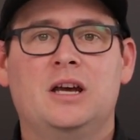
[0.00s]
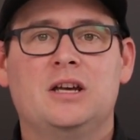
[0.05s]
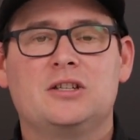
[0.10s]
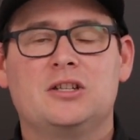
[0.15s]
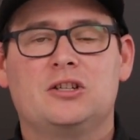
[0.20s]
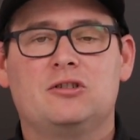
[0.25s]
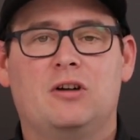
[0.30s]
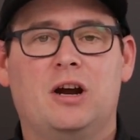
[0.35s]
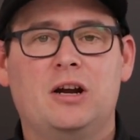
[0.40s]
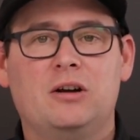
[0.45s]

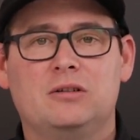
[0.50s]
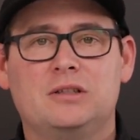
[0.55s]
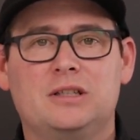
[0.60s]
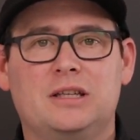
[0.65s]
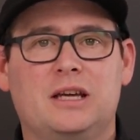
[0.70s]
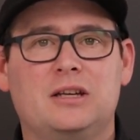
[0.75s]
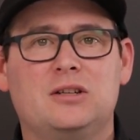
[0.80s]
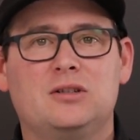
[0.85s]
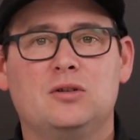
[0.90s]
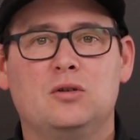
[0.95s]
So try not to
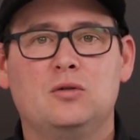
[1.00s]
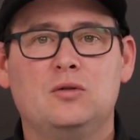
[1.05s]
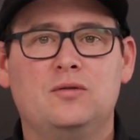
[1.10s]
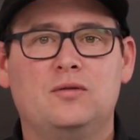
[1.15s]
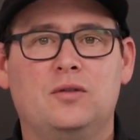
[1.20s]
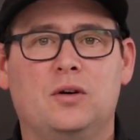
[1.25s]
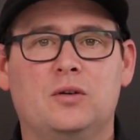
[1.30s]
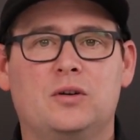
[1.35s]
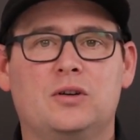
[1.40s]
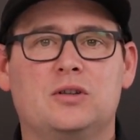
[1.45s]
get too
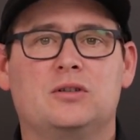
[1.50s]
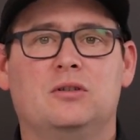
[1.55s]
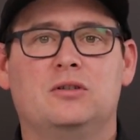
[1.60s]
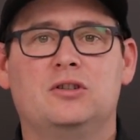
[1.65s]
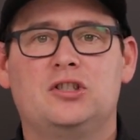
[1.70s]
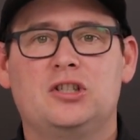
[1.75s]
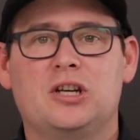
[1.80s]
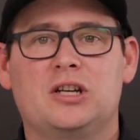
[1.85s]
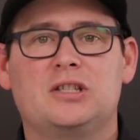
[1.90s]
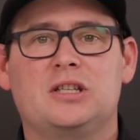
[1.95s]
focused
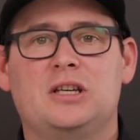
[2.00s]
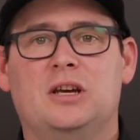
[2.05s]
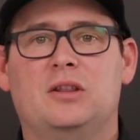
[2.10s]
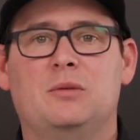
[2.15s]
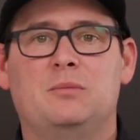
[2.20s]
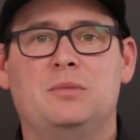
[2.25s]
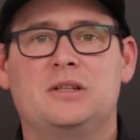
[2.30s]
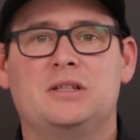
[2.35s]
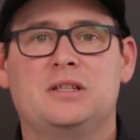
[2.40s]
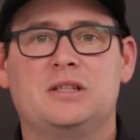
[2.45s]
on just the
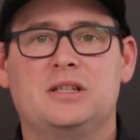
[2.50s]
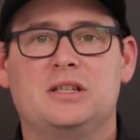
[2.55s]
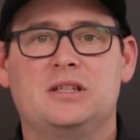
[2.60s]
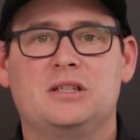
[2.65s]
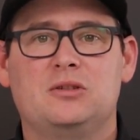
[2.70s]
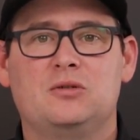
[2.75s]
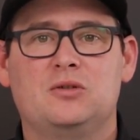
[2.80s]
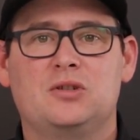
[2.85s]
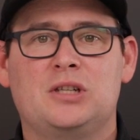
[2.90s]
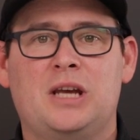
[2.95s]
other businesses
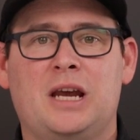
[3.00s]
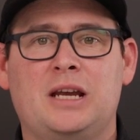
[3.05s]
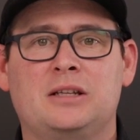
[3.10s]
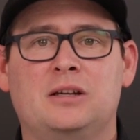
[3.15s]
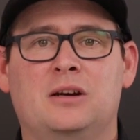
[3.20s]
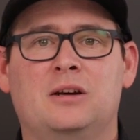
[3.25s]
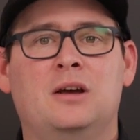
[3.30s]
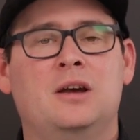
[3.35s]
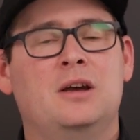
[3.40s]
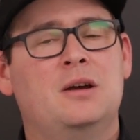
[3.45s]
in your
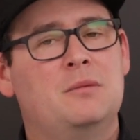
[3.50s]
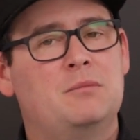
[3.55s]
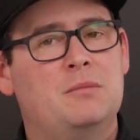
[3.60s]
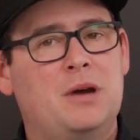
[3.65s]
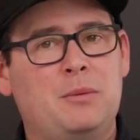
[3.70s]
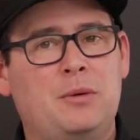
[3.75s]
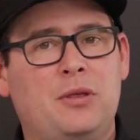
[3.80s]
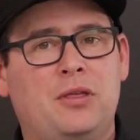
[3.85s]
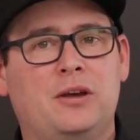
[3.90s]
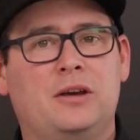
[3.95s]
sector,
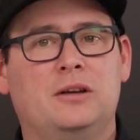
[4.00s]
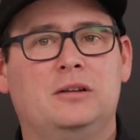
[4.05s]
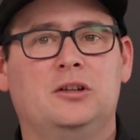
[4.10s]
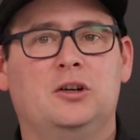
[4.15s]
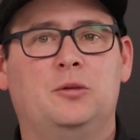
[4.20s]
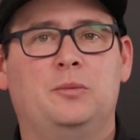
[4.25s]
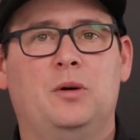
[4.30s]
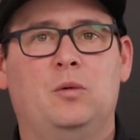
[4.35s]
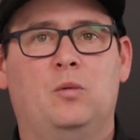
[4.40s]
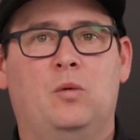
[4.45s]
maybe think a
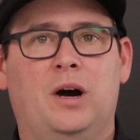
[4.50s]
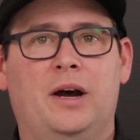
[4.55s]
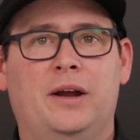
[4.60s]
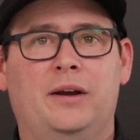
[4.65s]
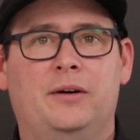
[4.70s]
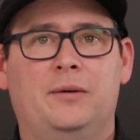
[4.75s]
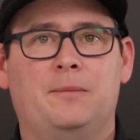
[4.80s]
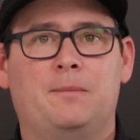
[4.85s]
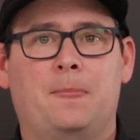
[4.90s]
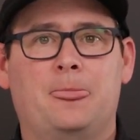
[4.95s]
little bit
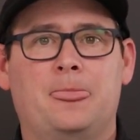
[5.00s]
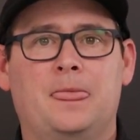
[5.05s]
wider.